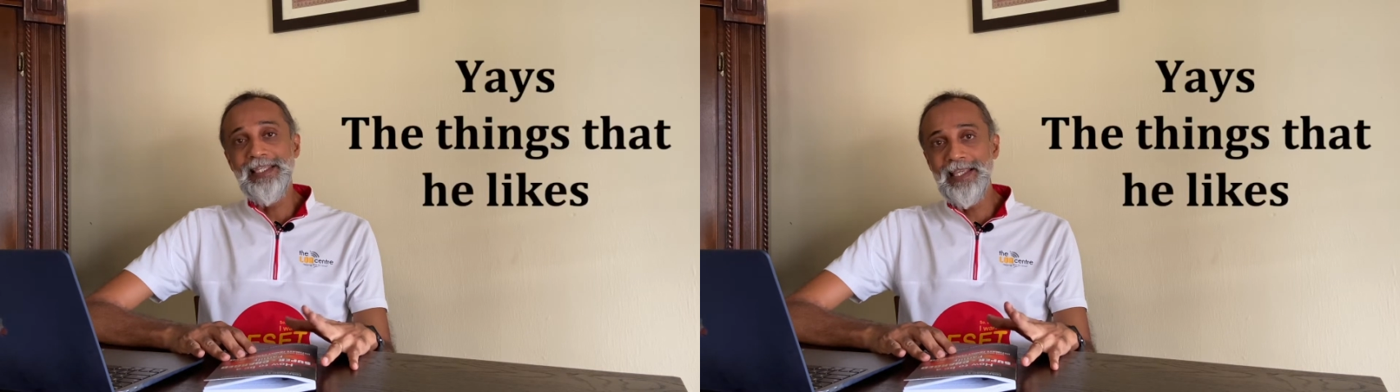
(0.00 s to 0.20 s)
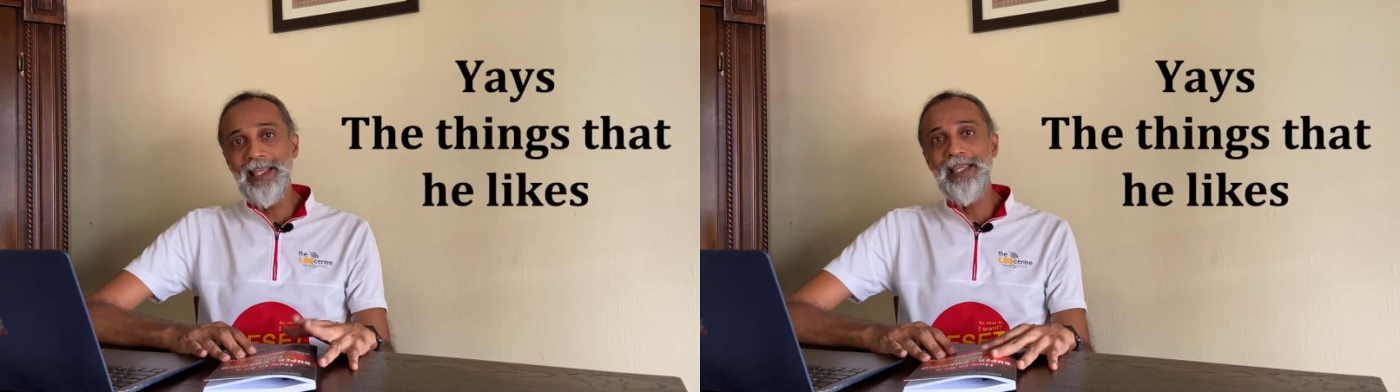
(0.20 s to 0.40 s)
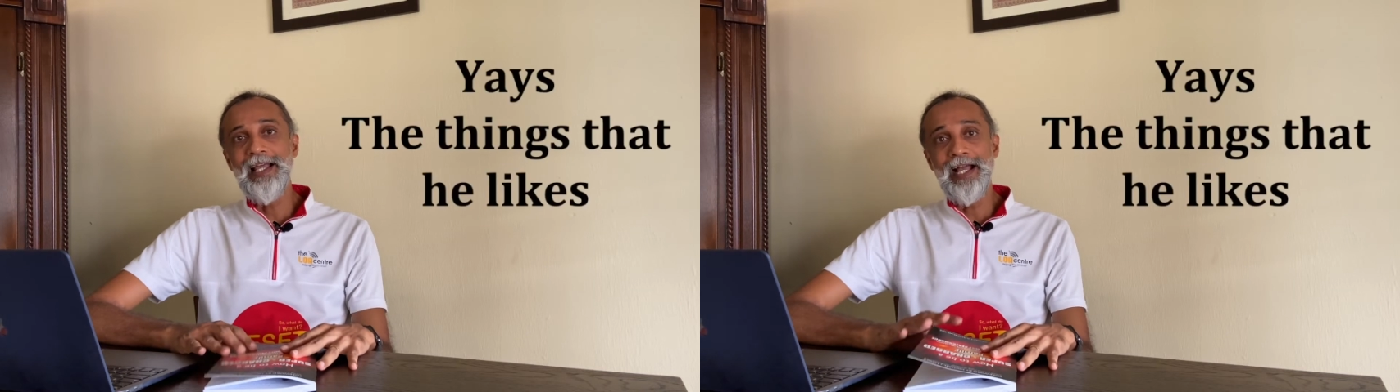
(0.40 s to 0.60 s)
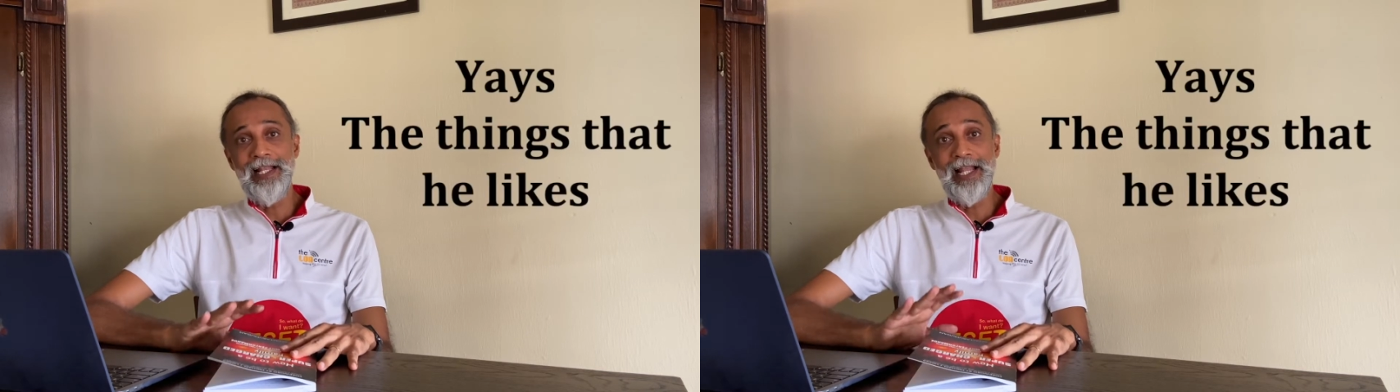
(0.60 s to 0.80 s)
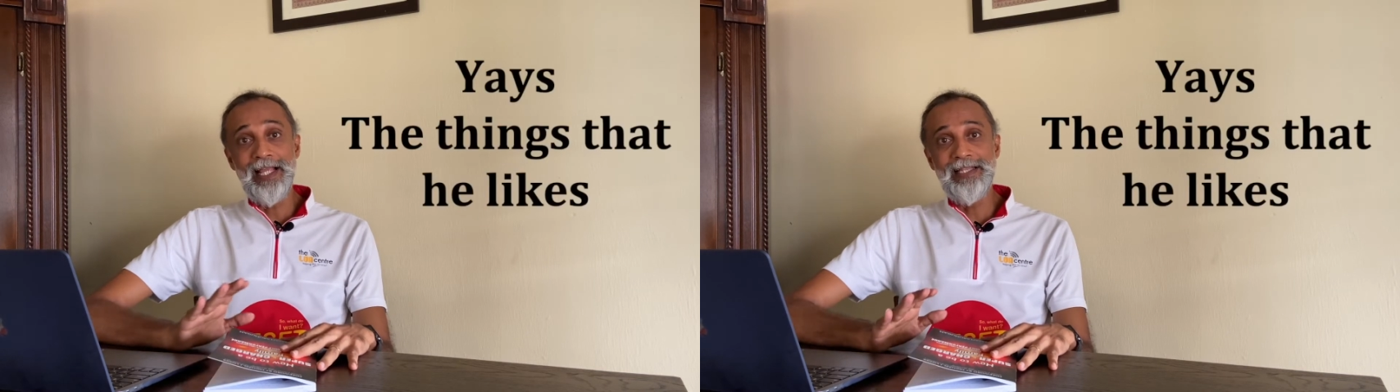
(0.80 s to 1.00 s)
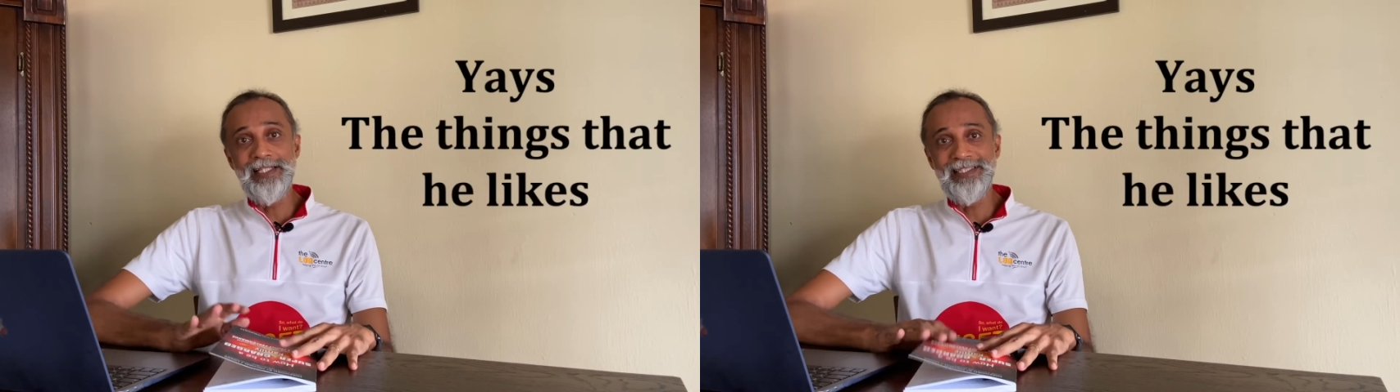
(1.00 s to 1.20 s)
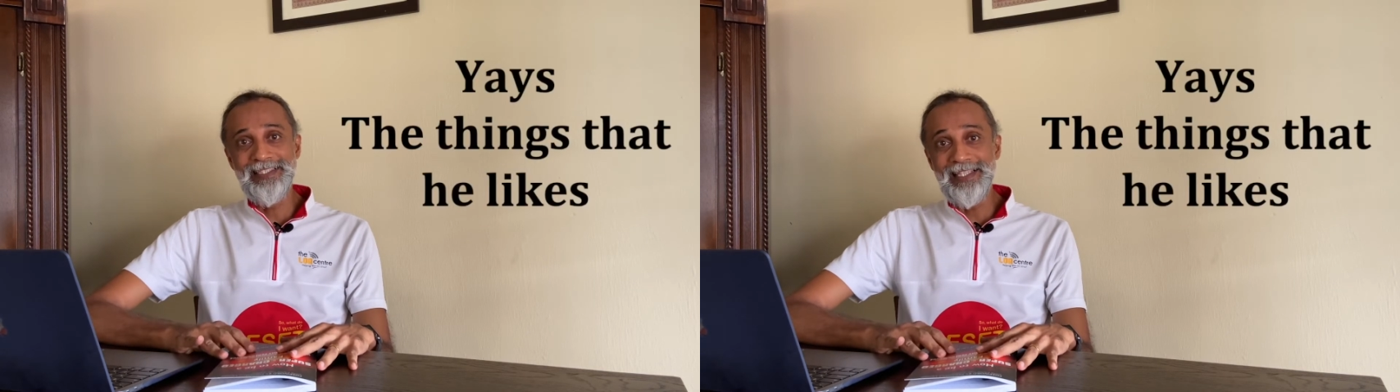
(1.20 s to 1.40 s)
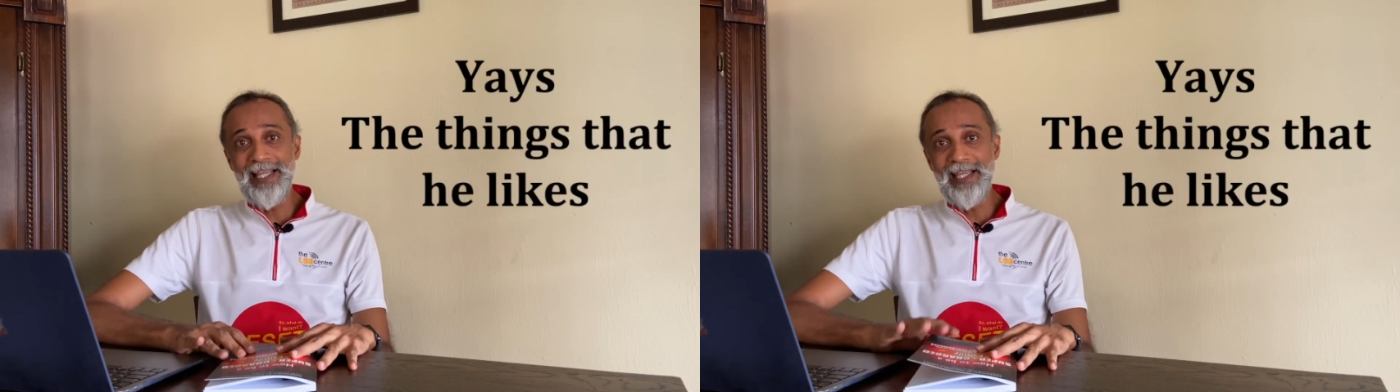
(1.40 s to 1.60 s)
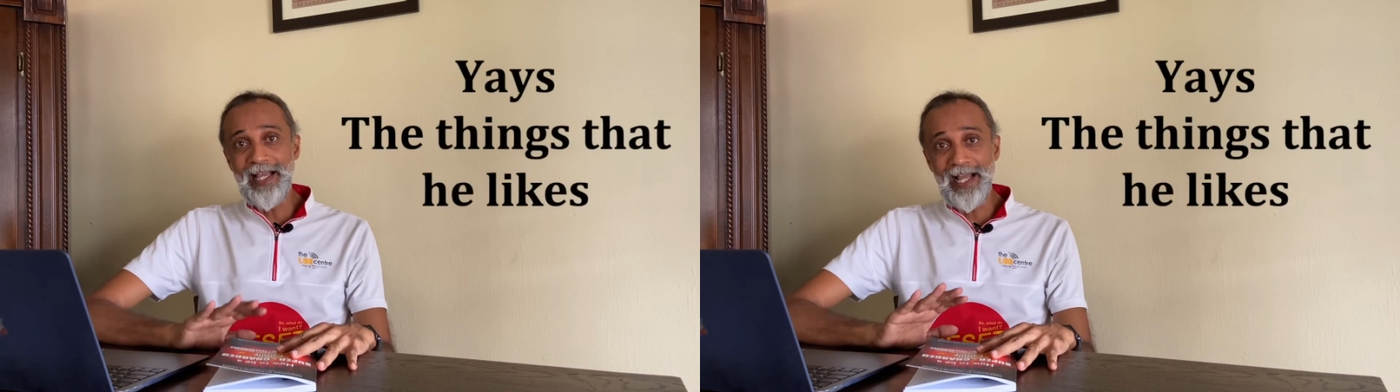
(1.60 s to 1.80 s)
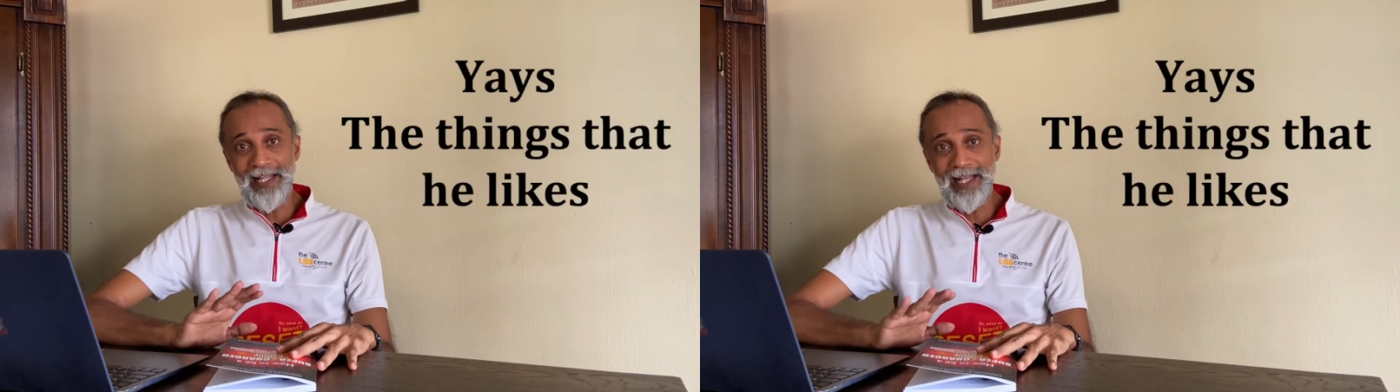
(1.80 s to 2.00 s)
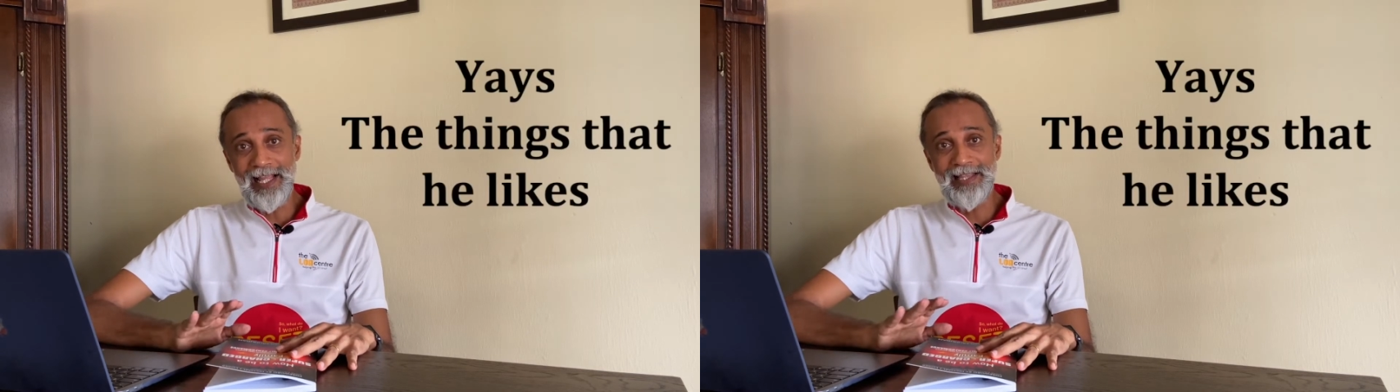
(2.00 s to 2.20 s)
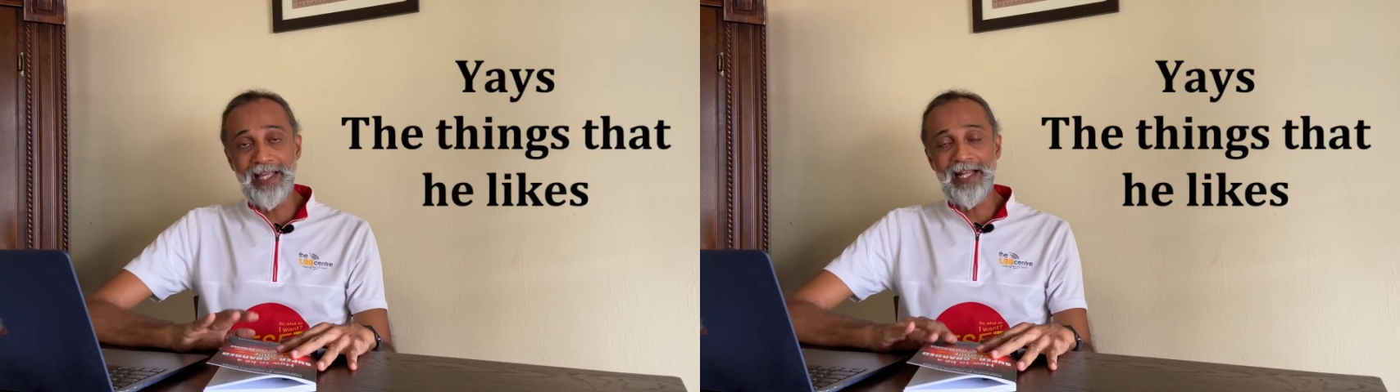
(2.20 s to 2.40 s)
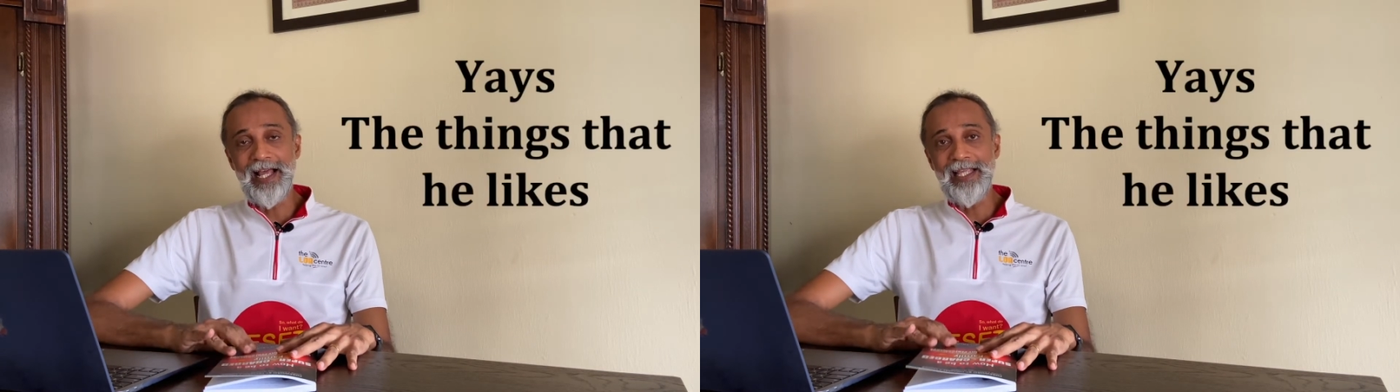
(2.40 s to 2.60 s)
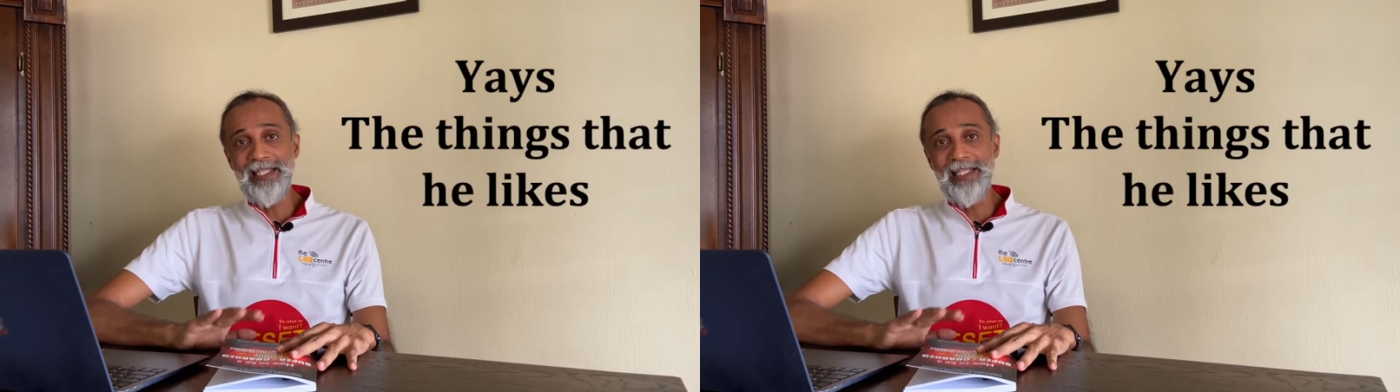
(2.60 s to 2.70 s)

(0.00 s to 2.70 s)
yay, I like this, yay, I like that,